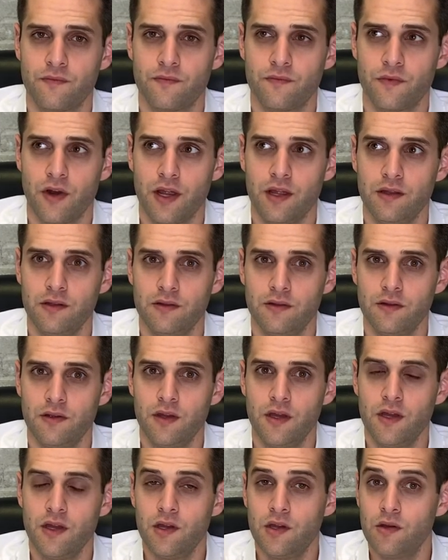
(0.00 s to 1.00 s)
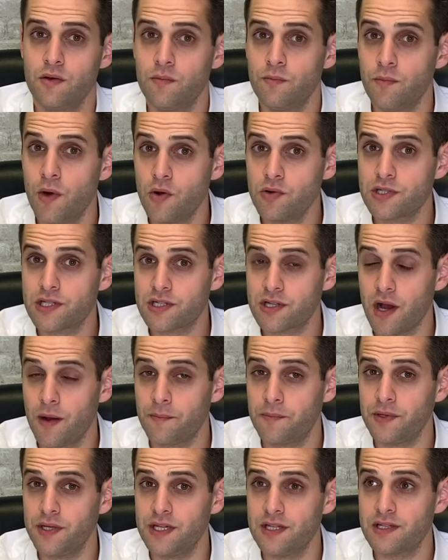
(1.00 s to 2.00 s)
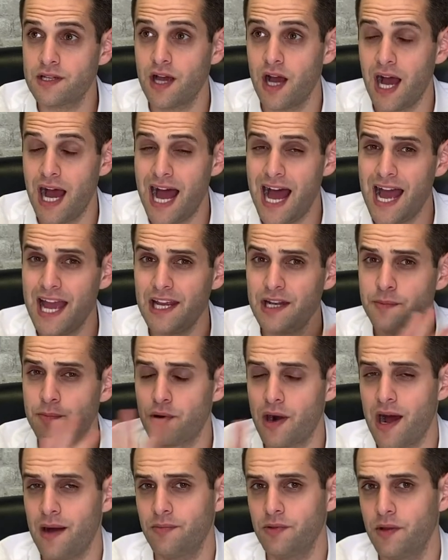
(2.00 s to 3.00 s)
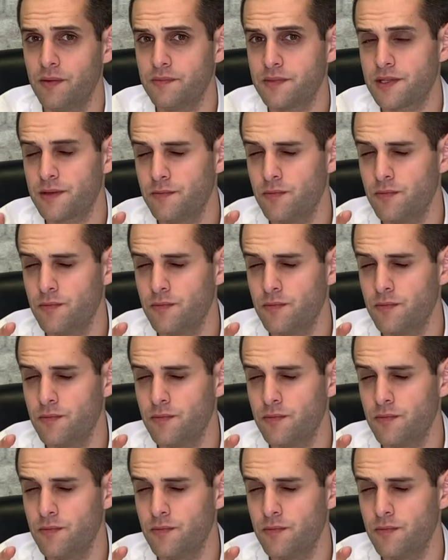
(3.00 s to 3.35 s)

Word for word: right? Most companies hide problems.